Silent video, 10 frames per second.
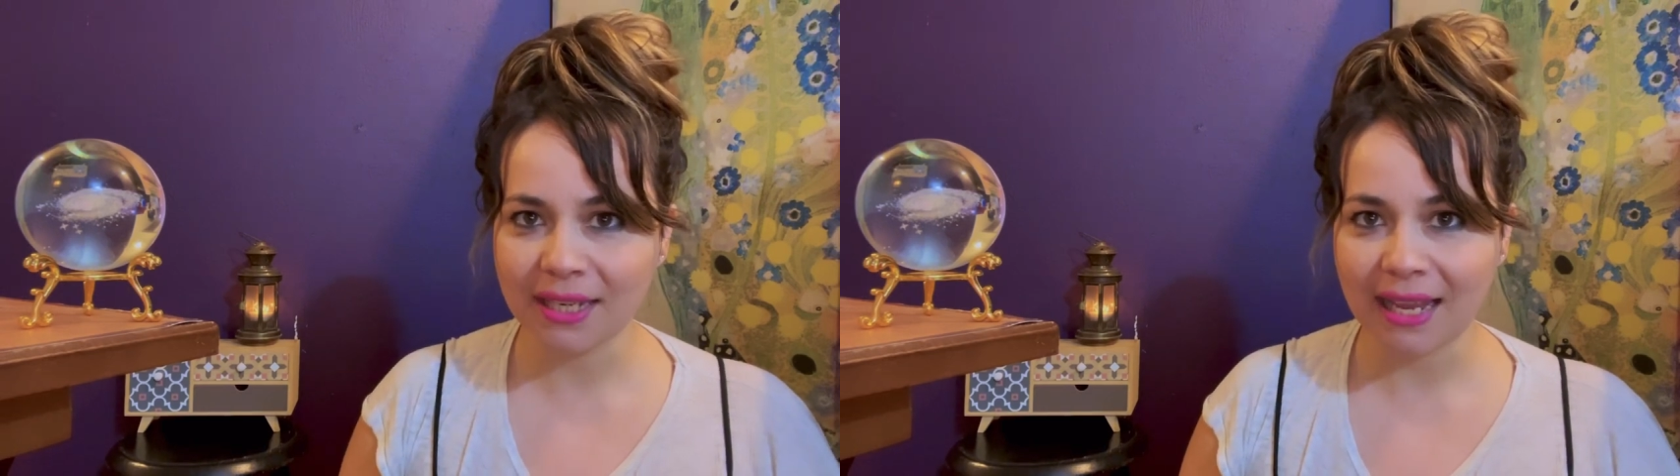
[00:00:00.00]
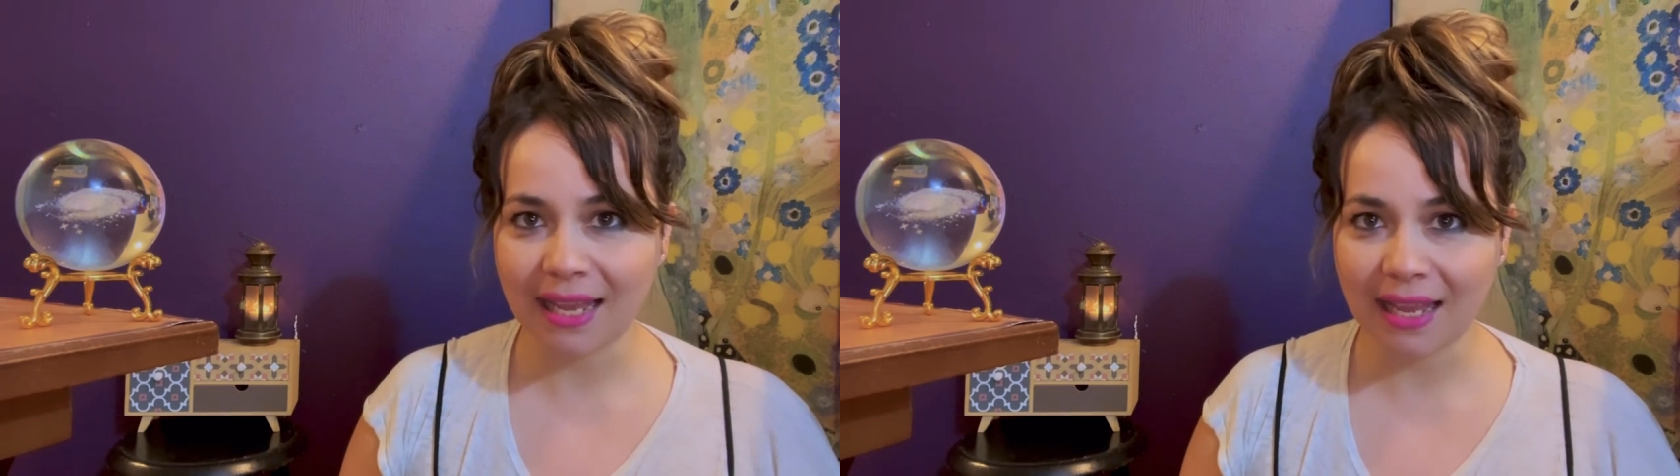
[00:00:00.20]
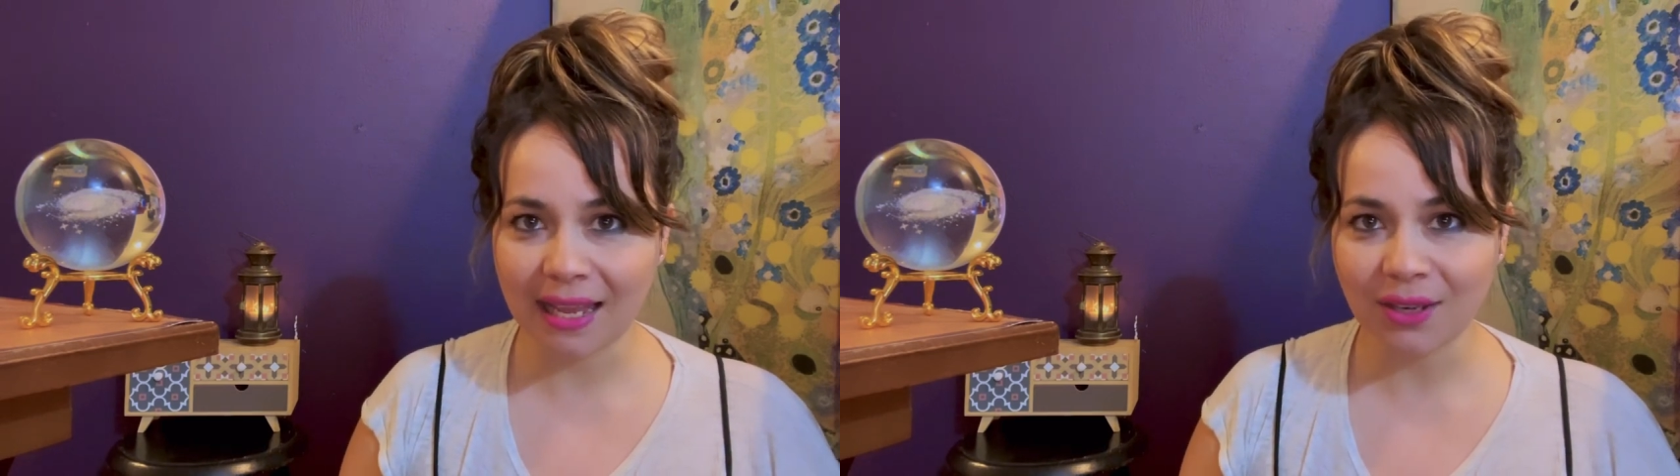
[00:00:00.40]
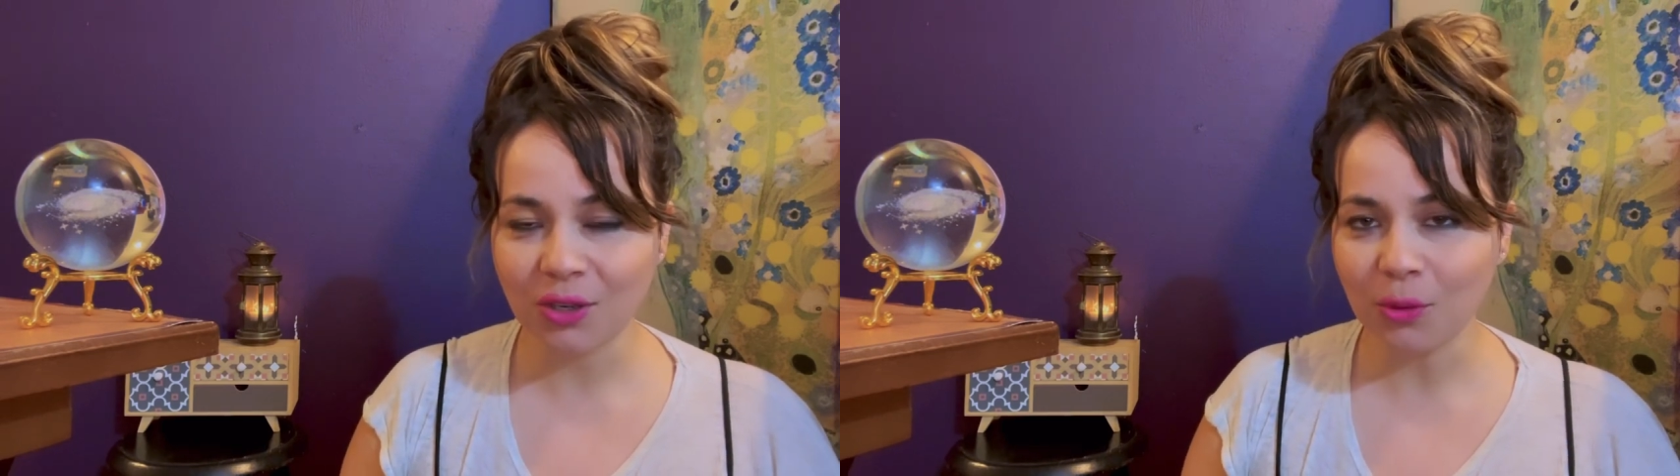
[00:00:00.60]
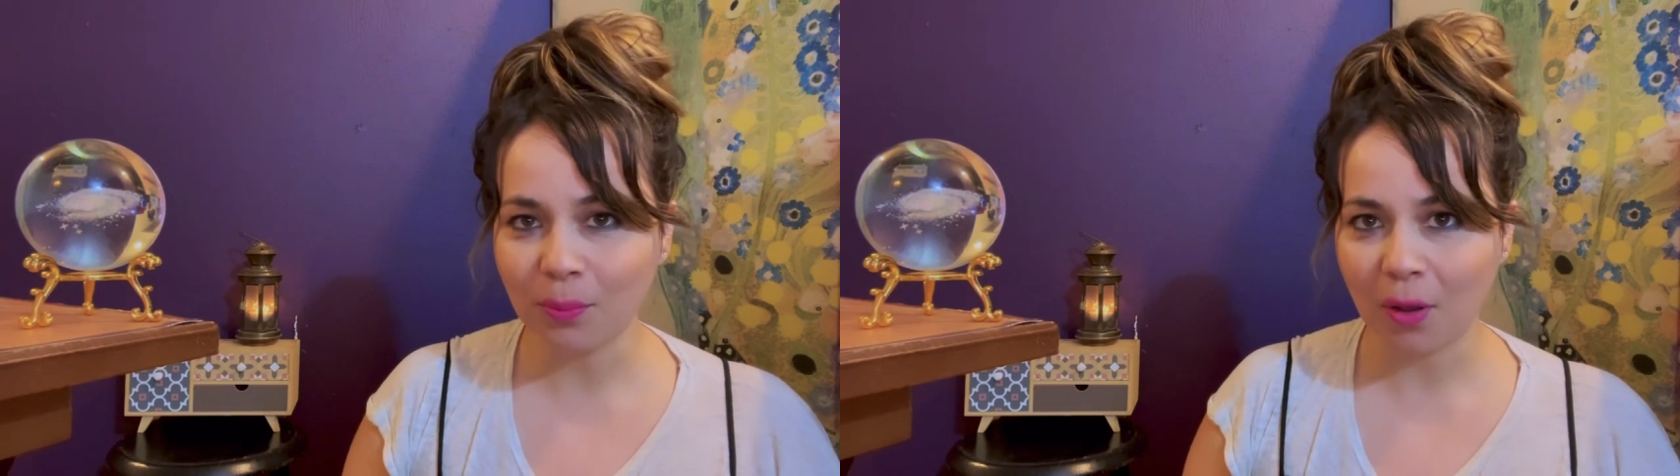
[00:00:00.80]
it
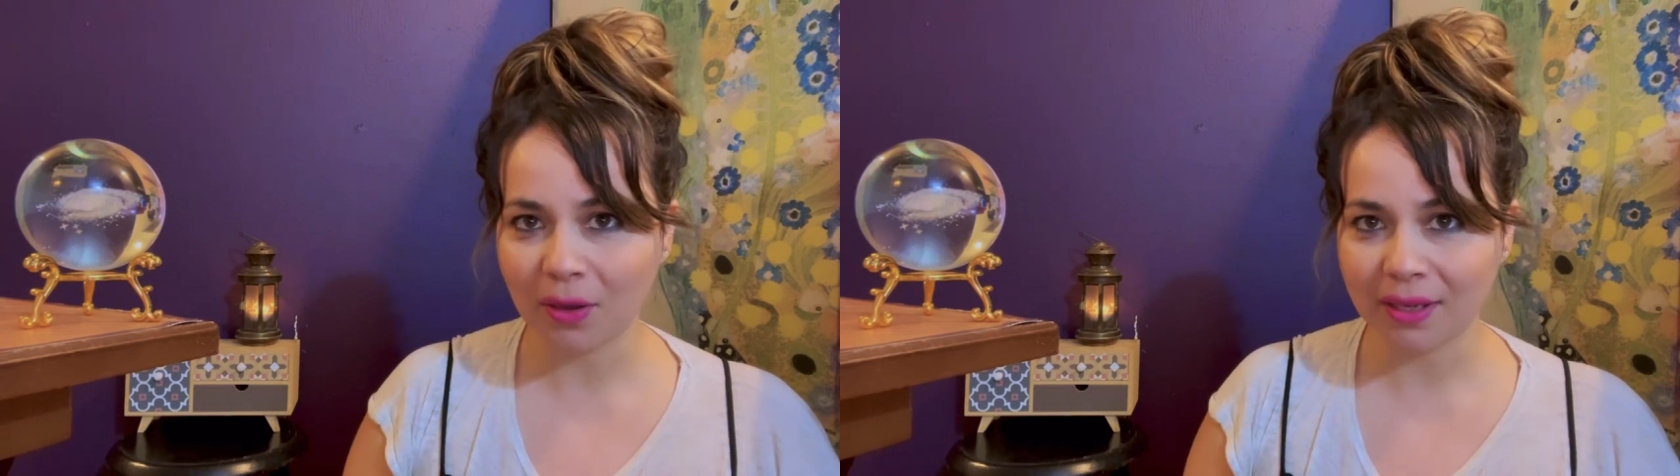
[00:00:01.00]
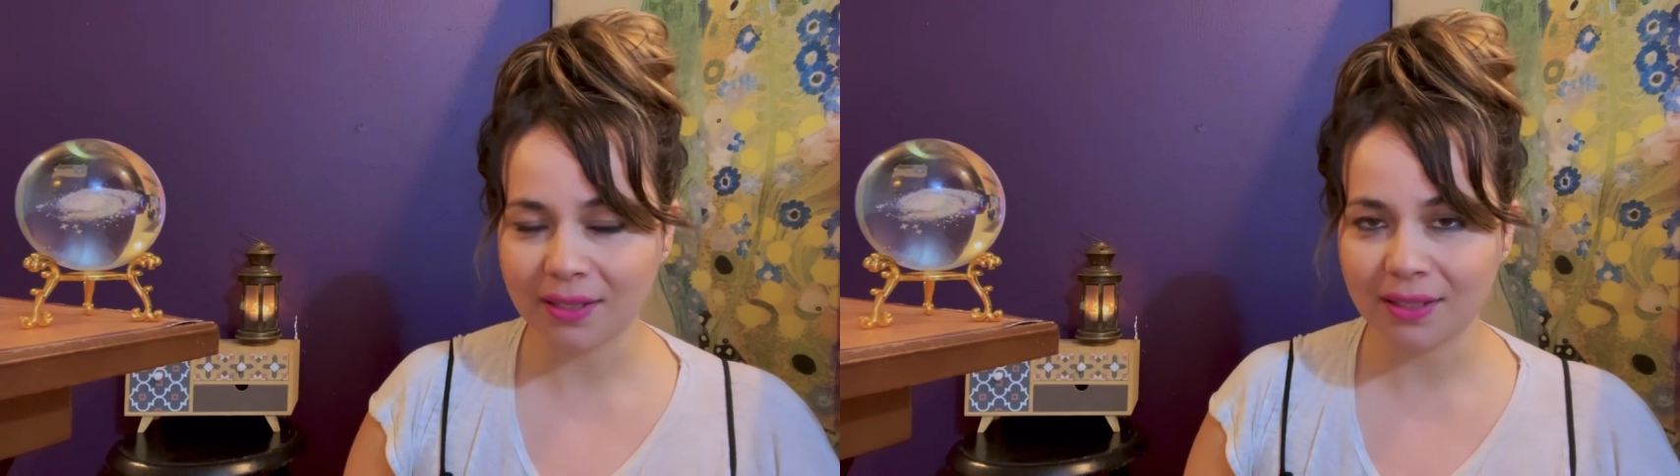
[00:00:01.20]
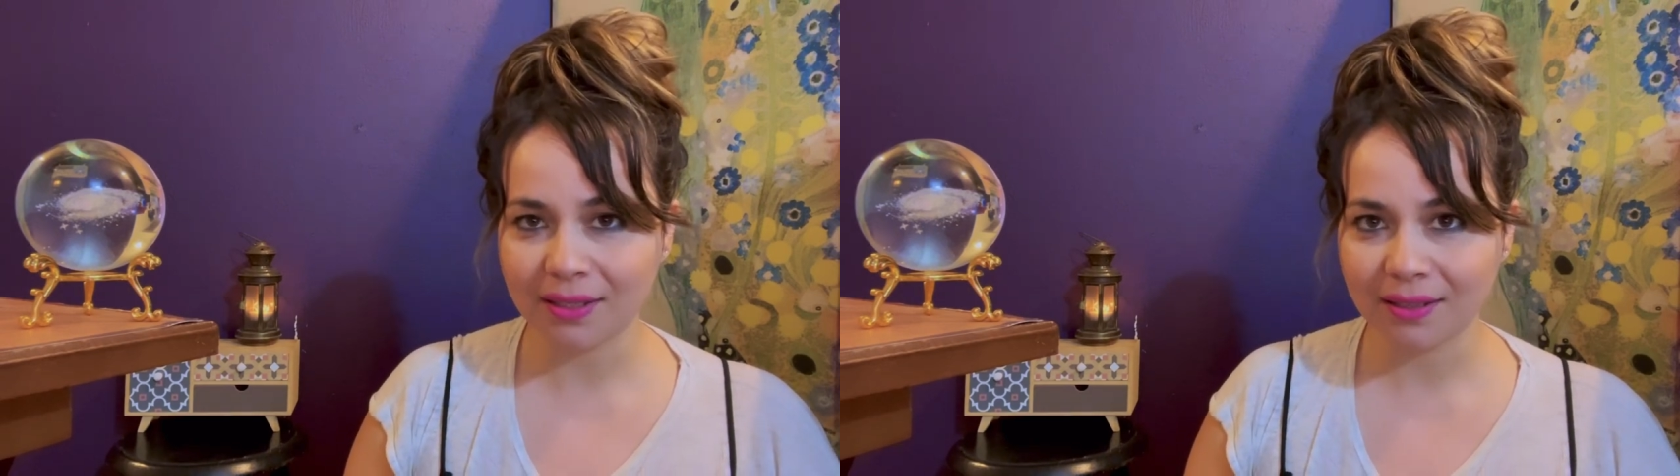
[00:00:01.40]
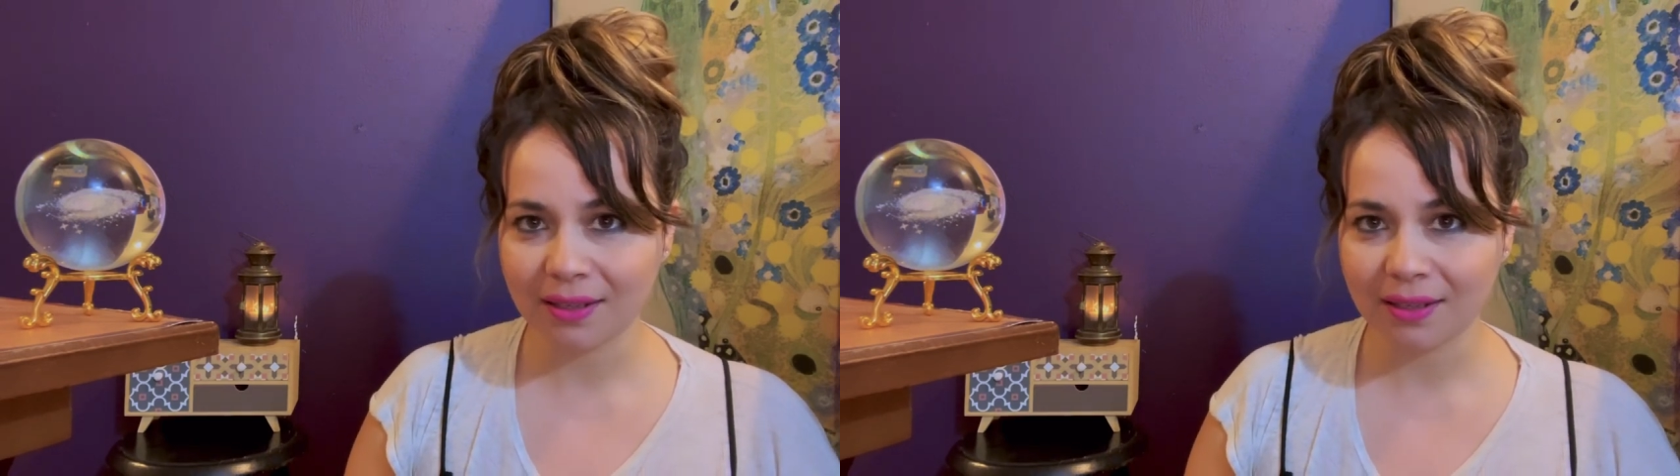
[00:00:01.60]
in your pocket.